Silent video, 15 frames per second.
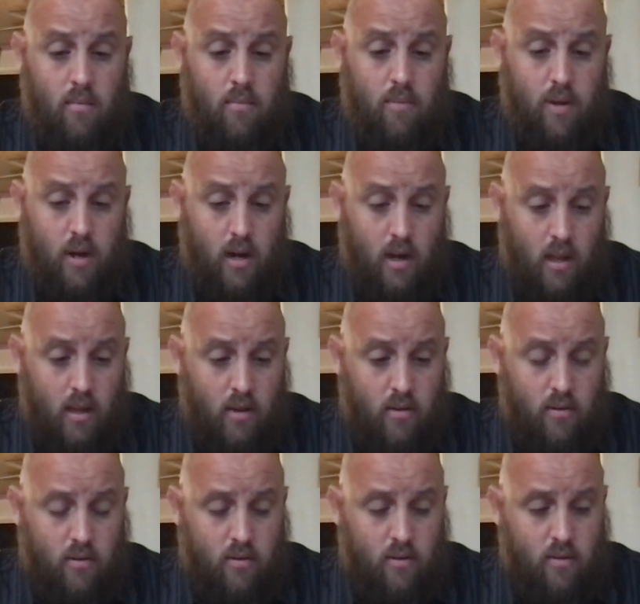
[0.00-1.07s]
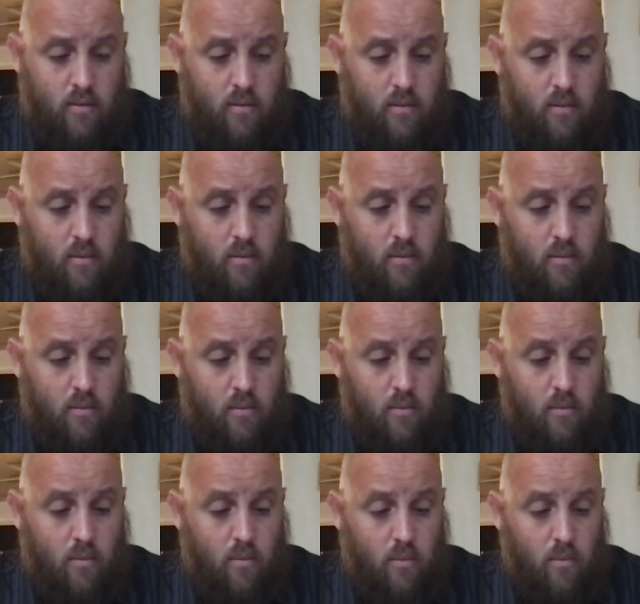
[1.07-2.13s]
But it is
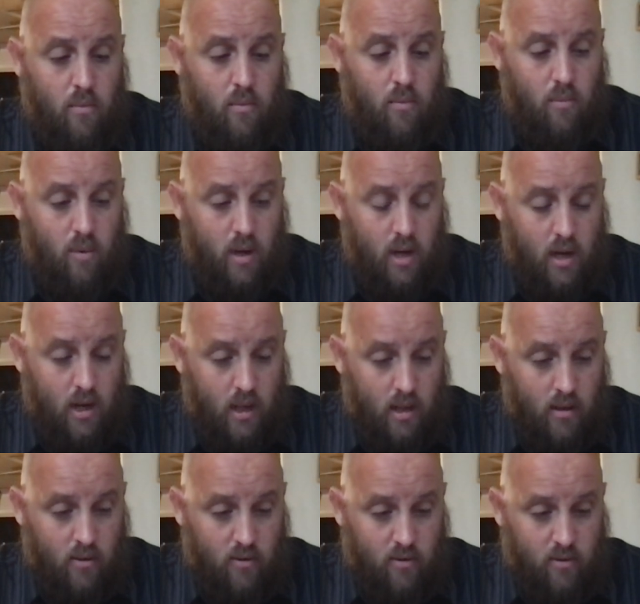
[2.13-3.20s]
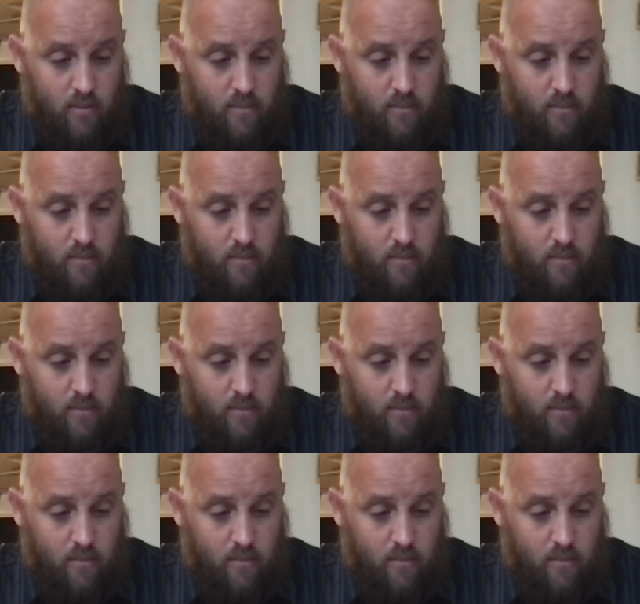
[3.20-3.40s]
what it is.